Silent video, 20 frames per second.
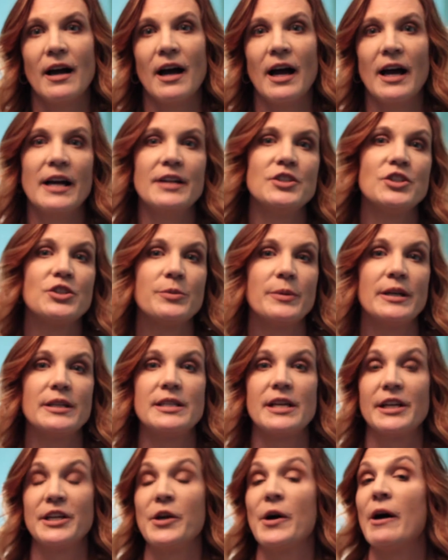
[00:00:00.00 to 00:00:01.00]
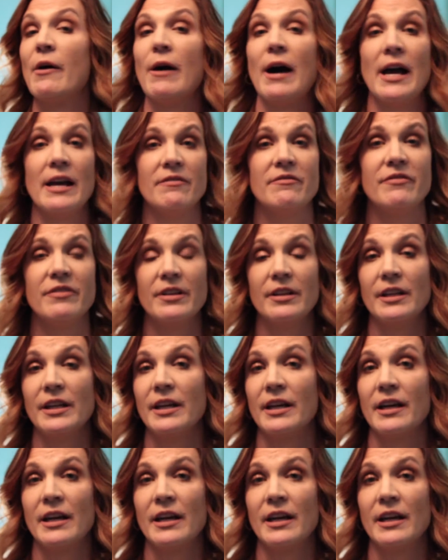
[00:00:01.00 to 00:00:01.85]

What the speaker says: I just want to tell you how I'm feeling,